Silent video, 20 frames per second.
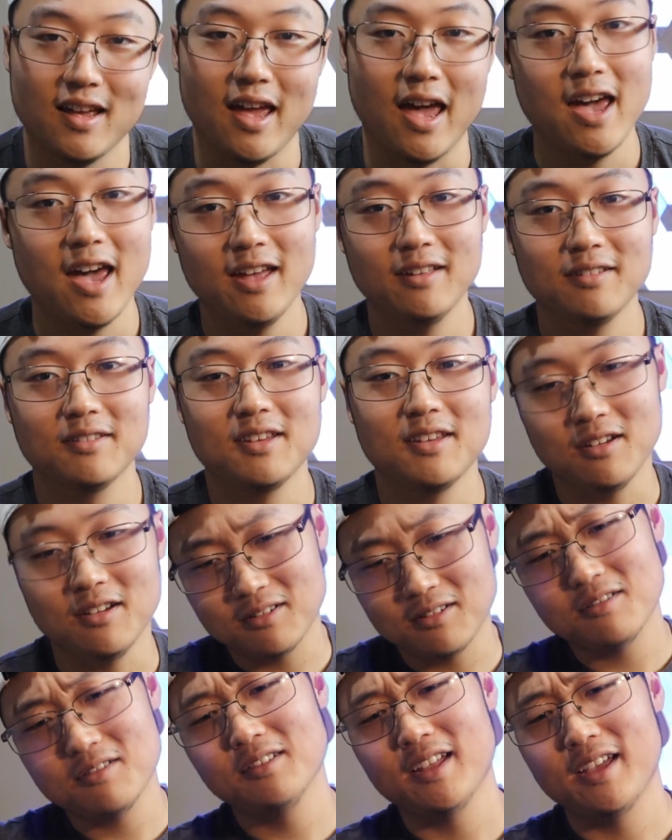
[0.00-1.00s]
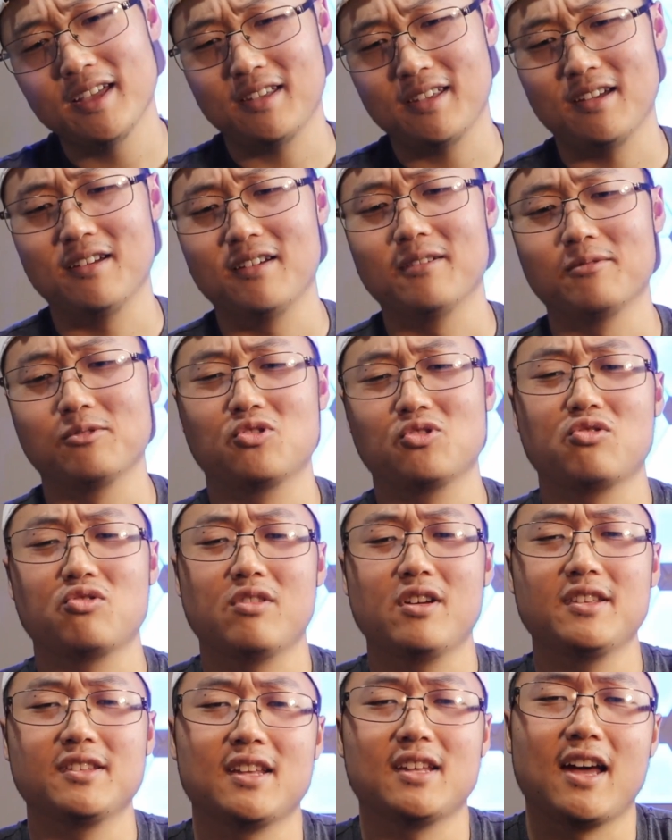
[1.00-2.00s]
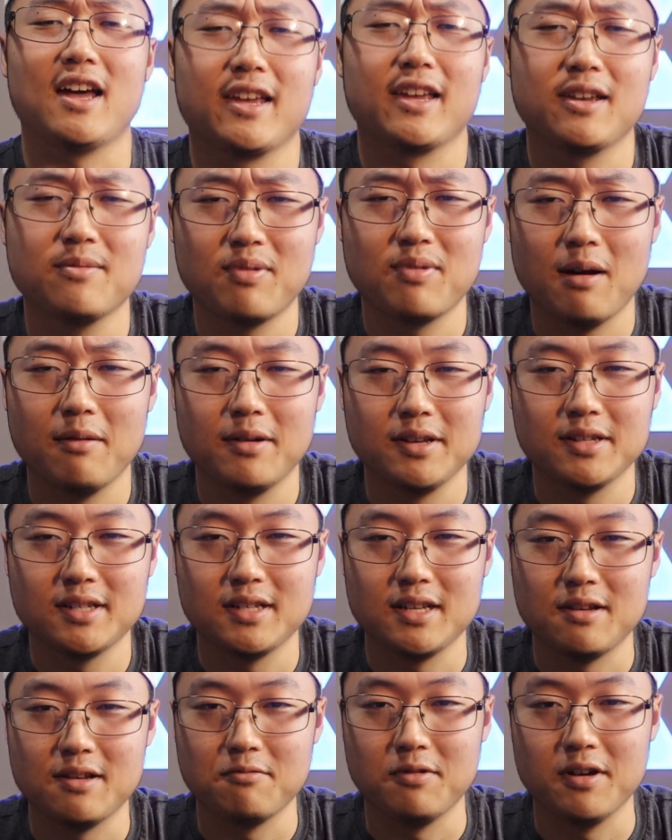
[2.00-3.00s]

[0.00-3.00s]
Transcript: And the other like traits that I could probably see